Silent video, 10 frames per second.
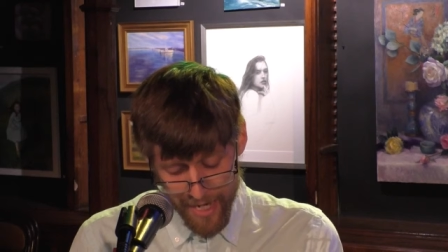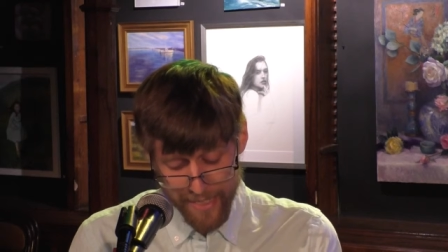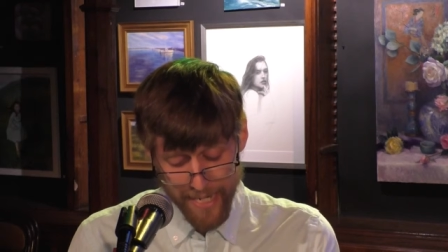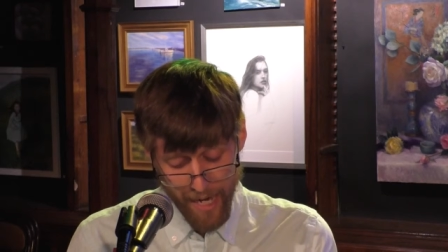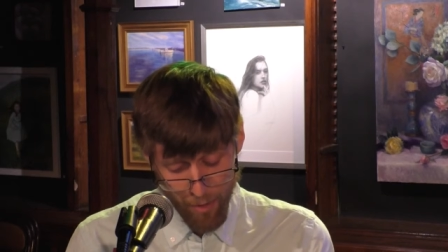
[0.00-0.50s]

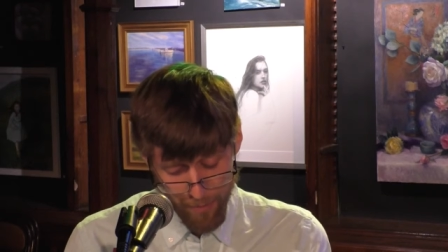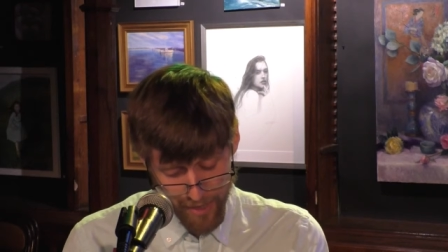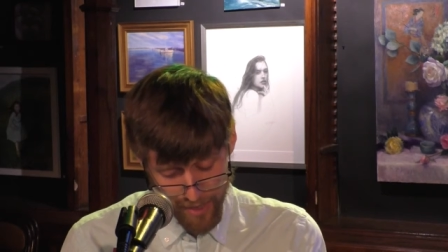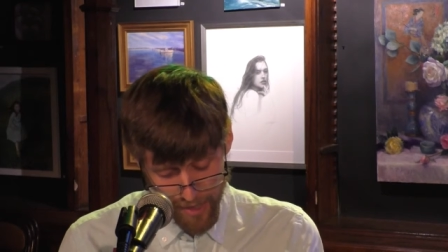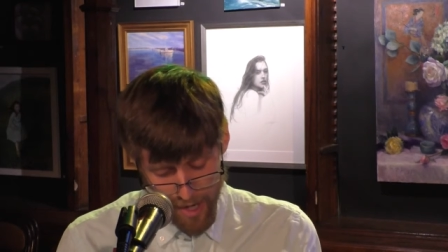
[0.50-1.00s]
Tell
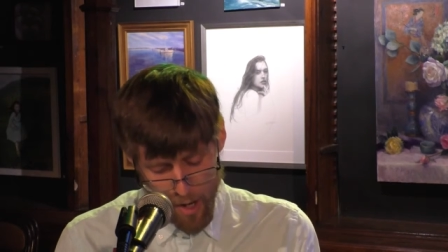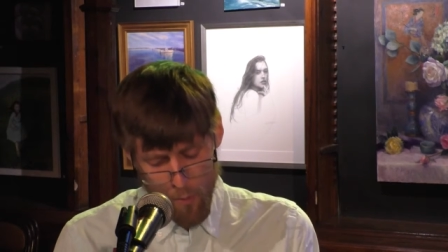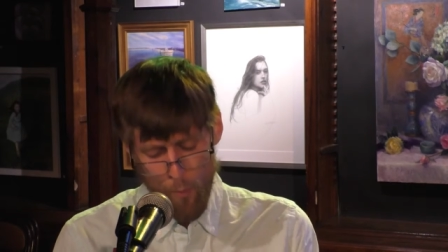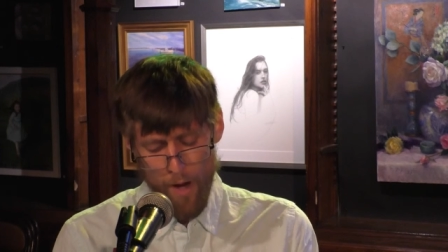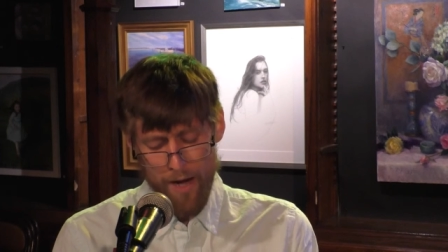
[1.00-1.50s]
me,
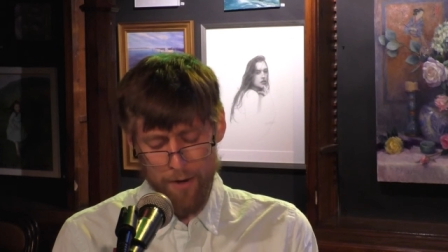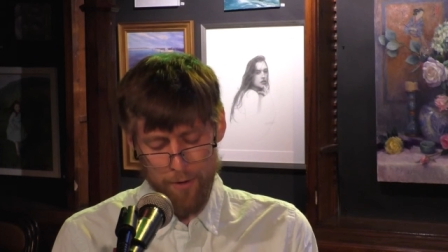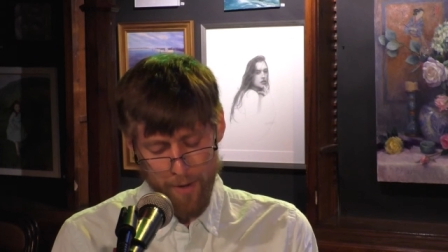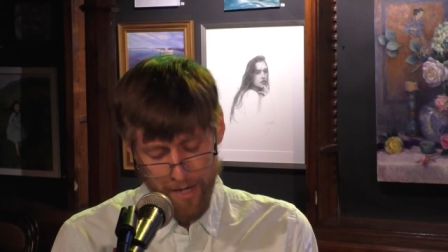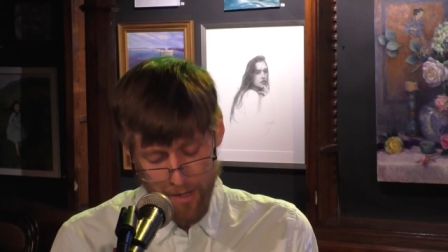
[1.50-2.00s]
where
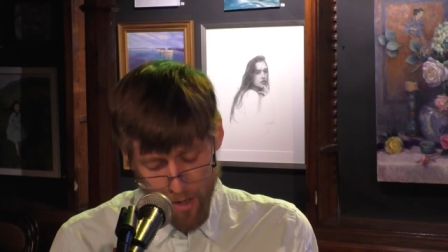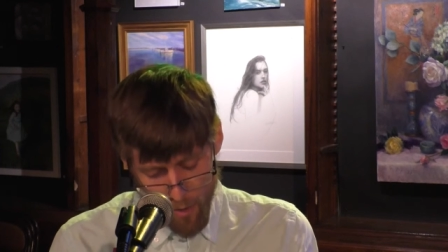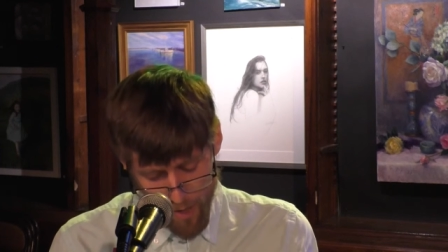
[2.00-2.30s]
do I go